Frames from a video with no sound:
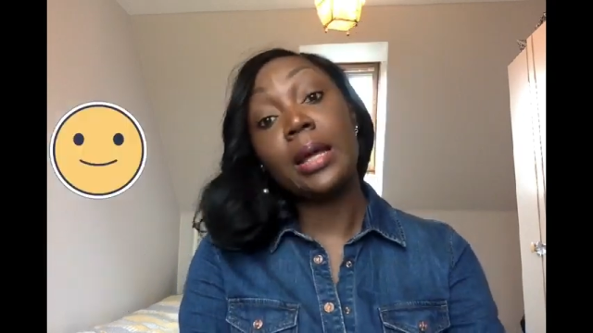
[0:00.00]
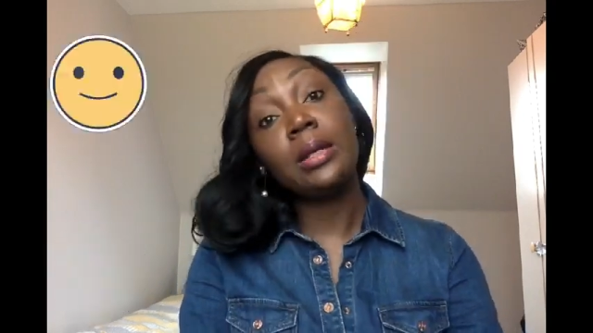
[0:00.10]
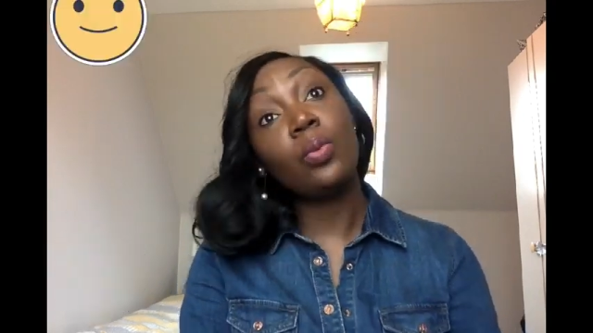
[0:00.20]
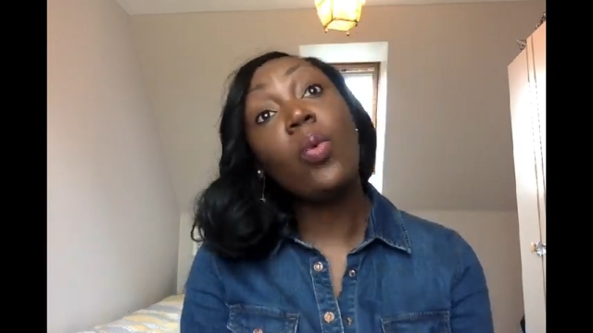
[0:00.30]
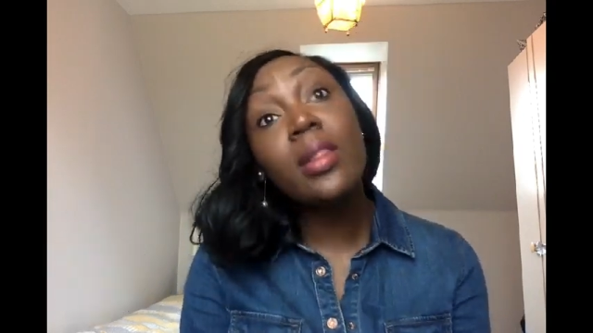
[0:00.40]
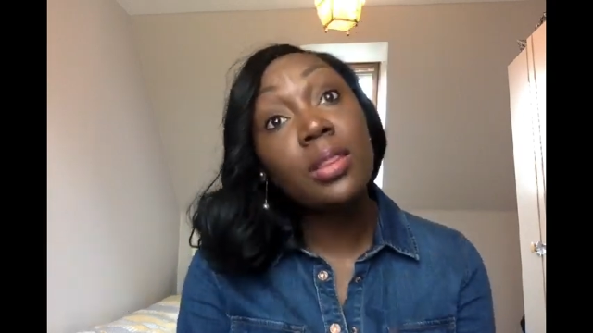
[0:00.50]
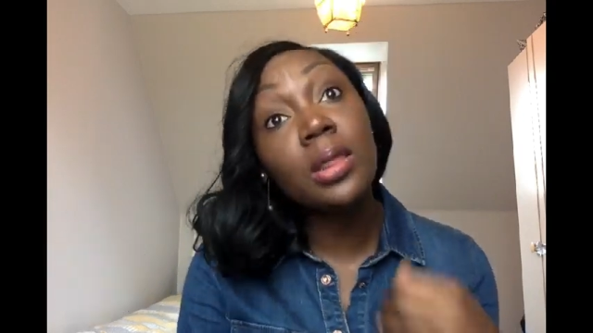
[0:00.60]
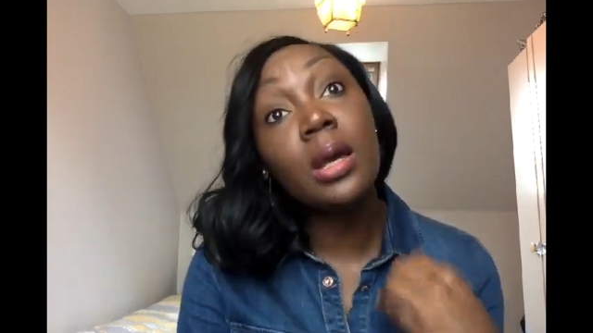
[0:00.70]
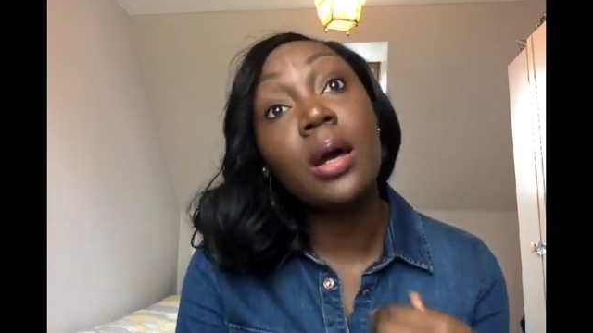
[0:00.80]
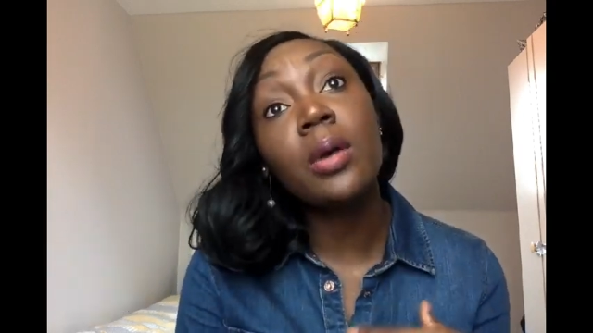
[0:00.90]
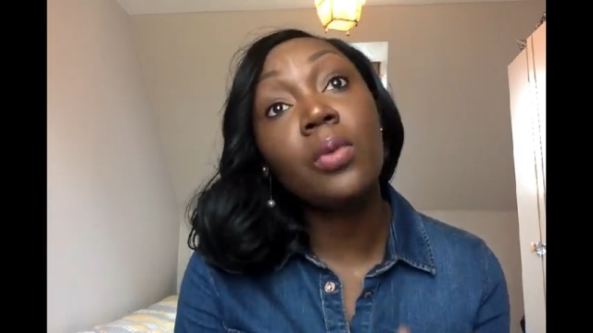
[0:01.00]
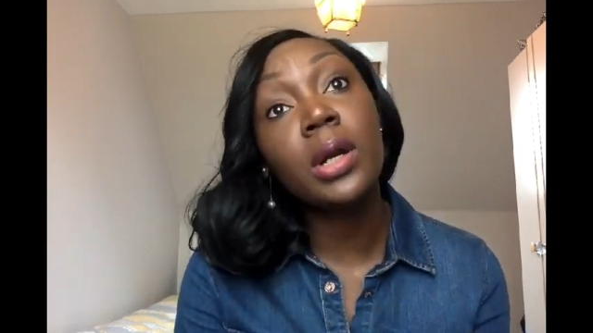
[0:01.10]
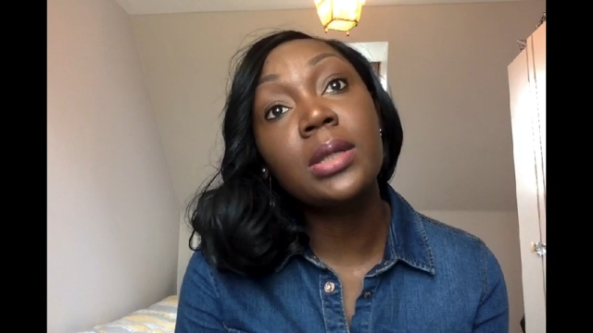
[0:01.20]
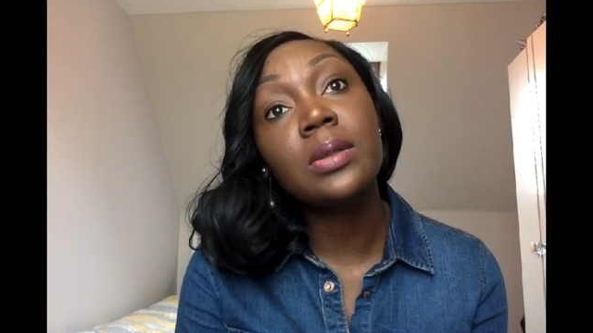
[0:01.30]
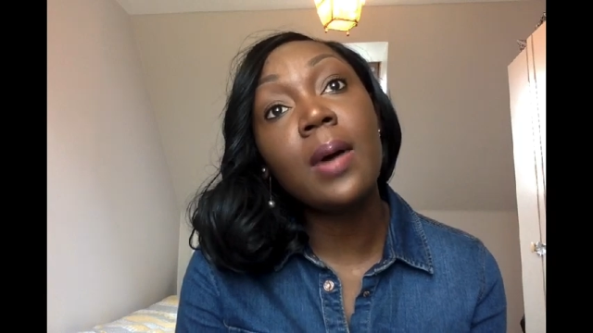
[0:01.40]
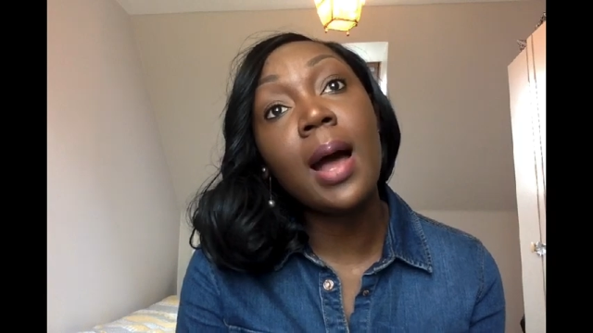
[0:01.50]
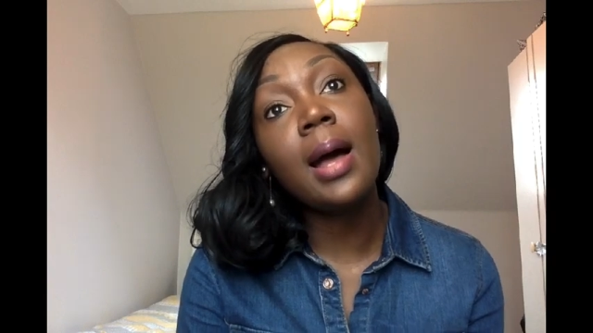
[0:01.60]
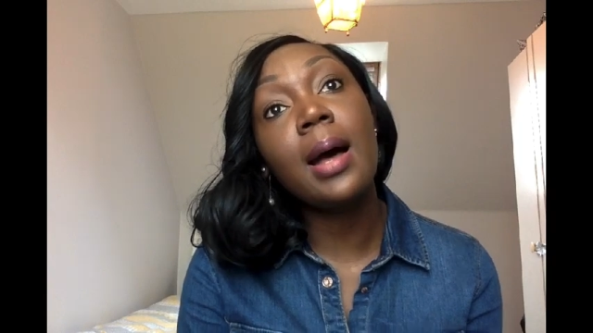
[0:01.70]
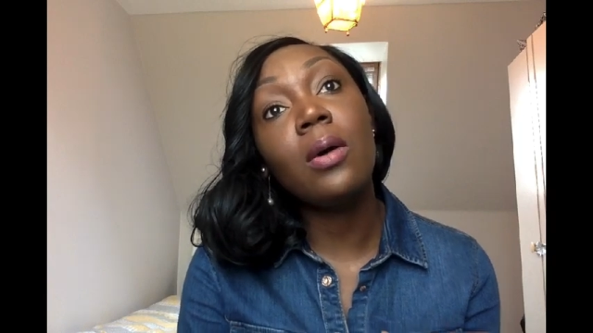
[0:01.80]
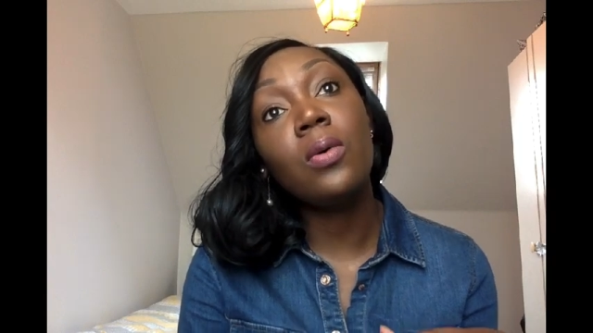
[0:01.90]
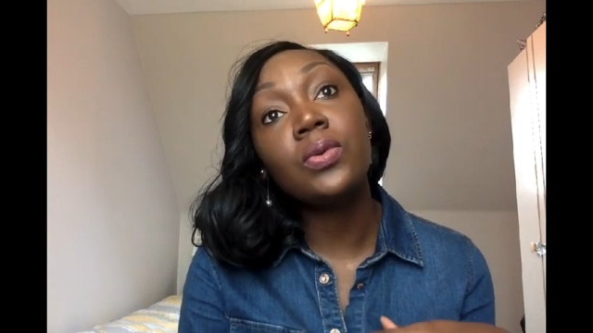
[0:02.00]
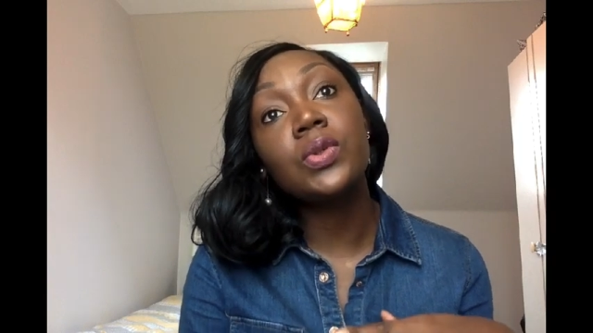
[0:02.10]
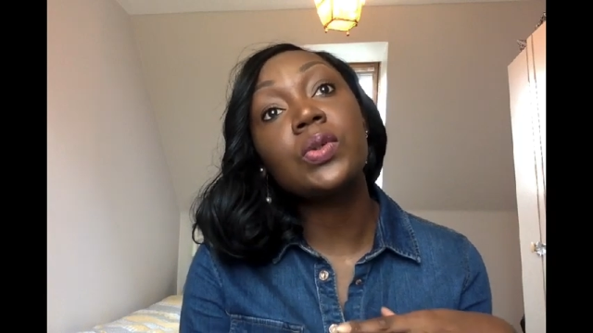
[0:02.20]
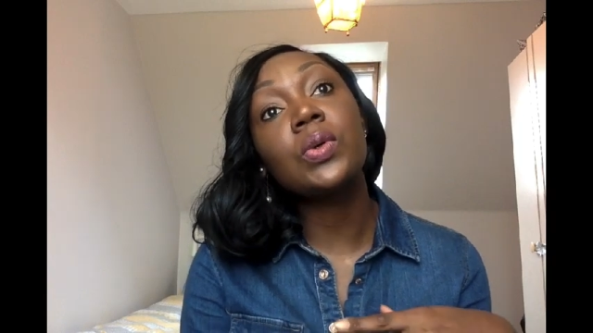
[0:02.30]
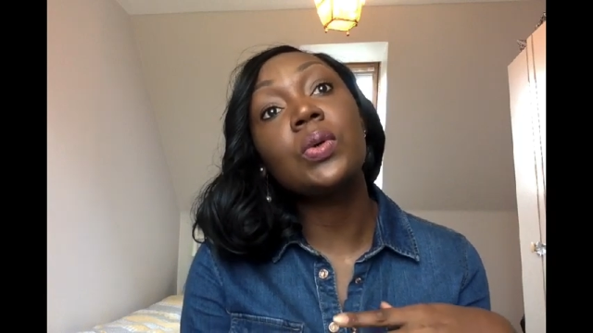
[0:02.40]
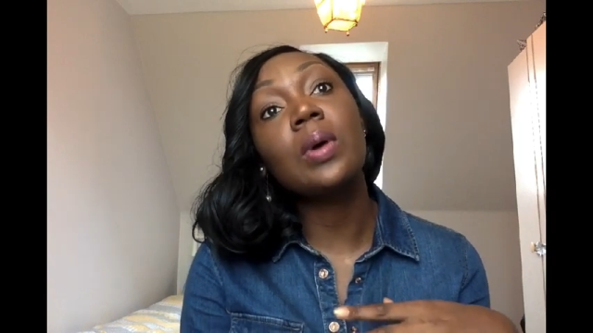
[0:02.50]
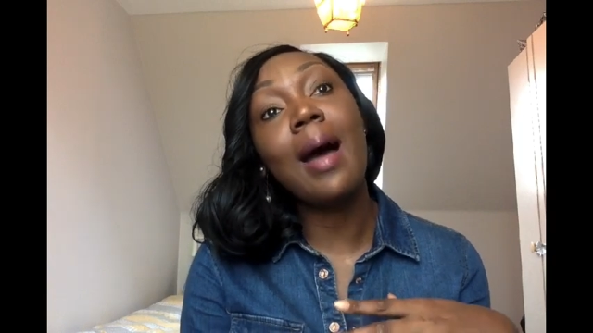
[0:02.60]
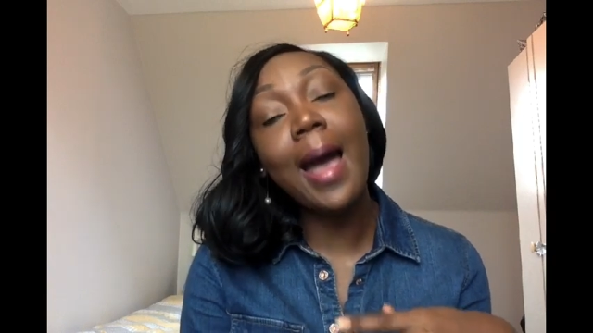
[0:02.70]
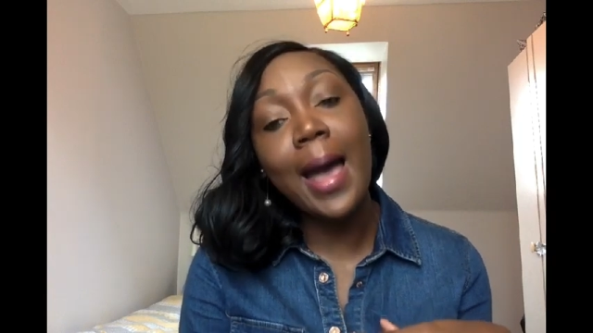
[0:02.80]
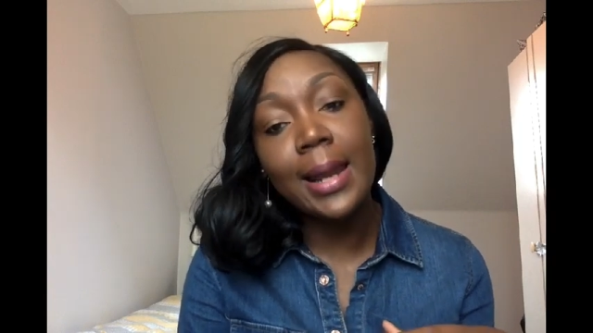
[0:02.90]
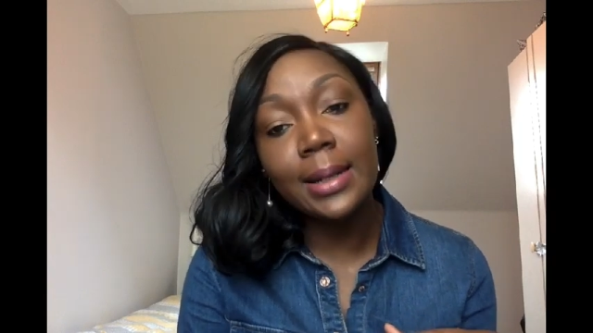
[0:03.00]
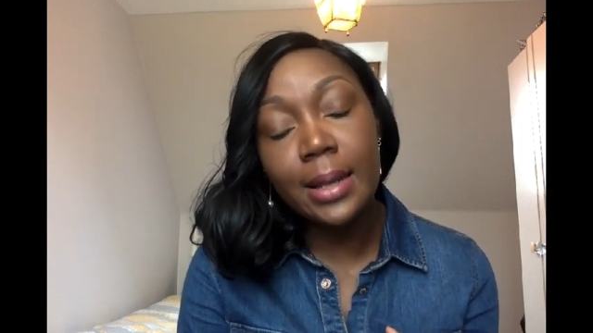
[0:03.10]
one thing I wanted to also add